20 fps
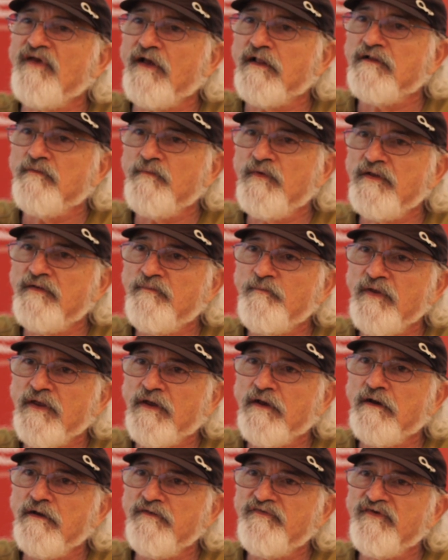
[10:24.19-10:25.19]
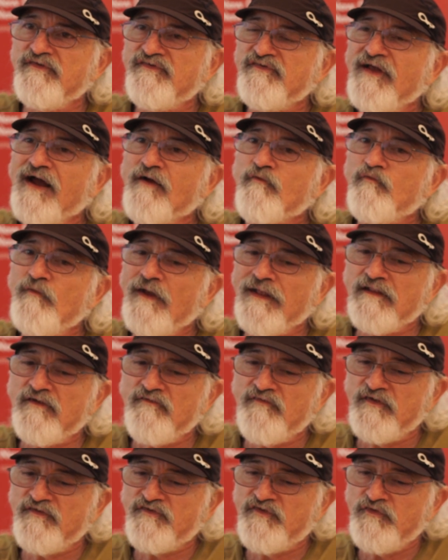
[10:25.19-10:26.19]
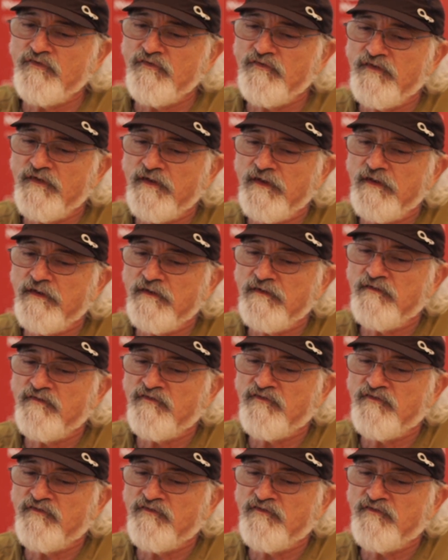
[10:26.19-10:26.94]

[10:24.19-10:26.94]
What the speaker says: element because it's not relevant to the